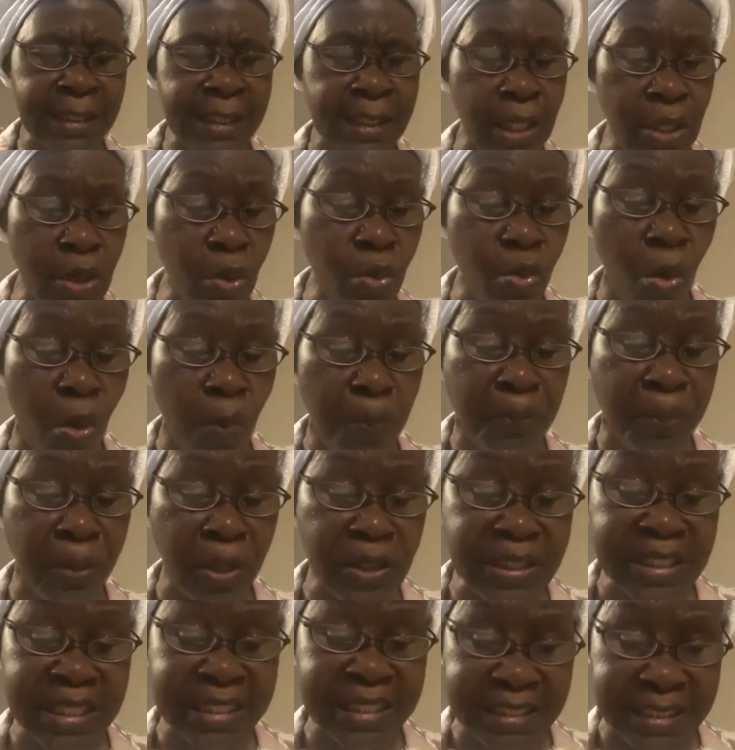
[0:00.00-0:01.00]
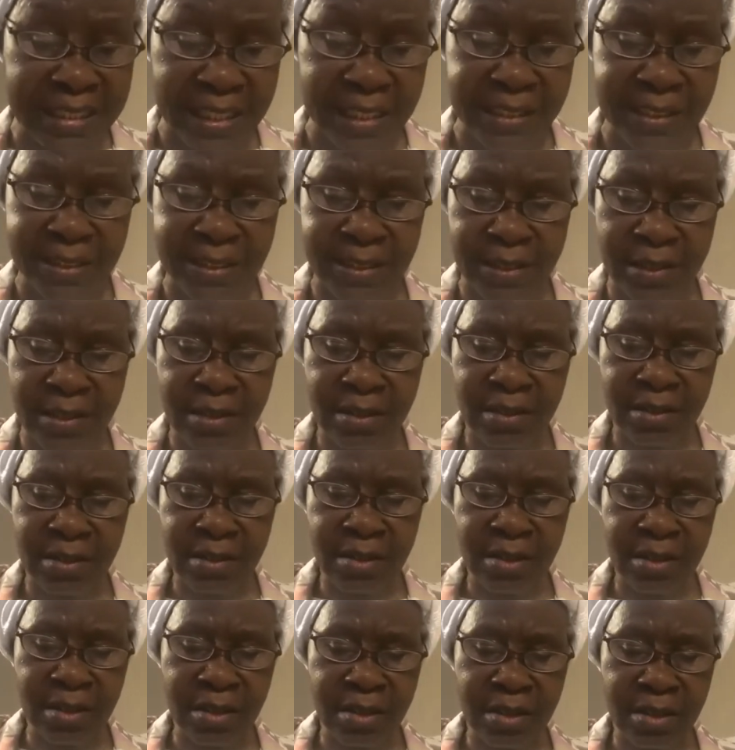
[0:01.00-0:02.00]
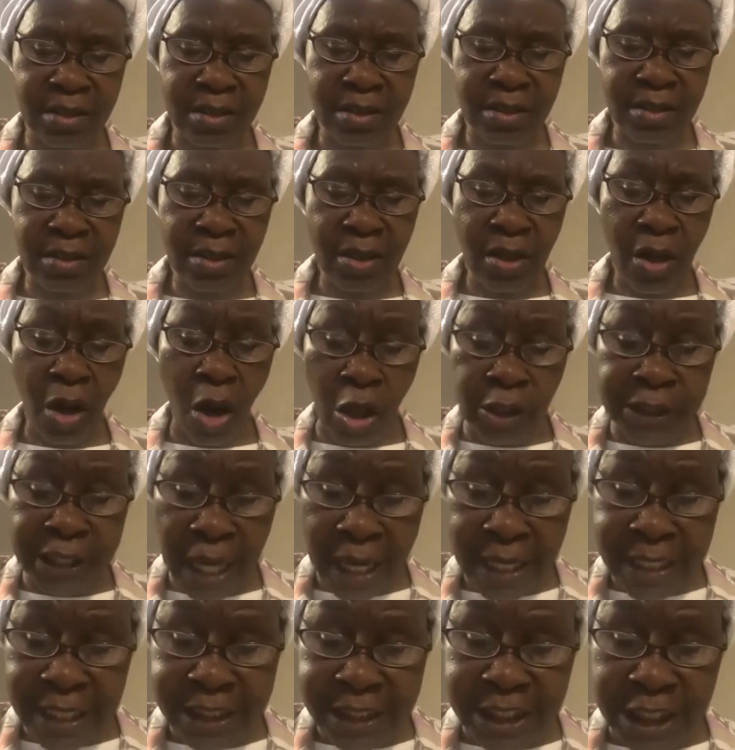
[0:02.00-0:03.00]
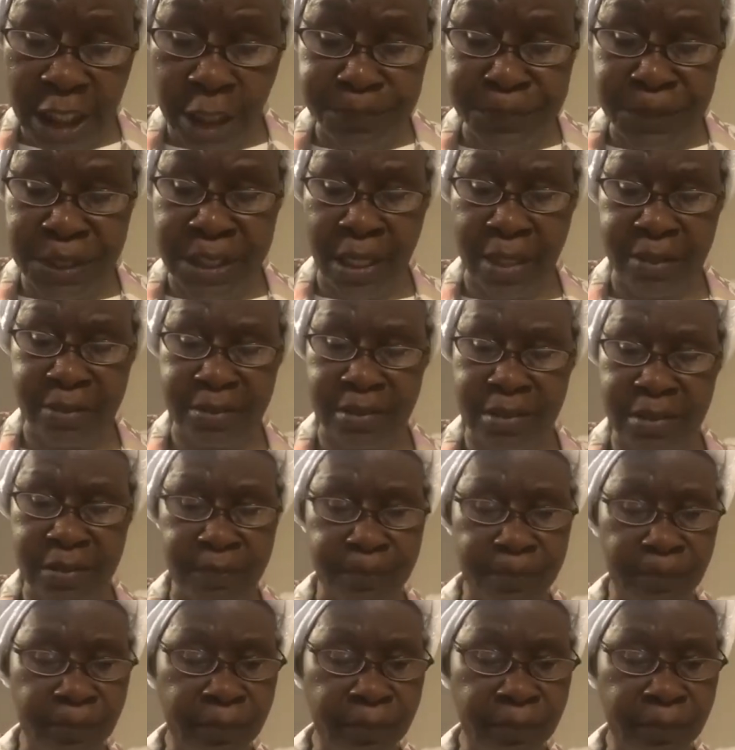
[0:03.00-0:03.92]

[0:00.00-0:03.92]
he will put disease on the Egyptians.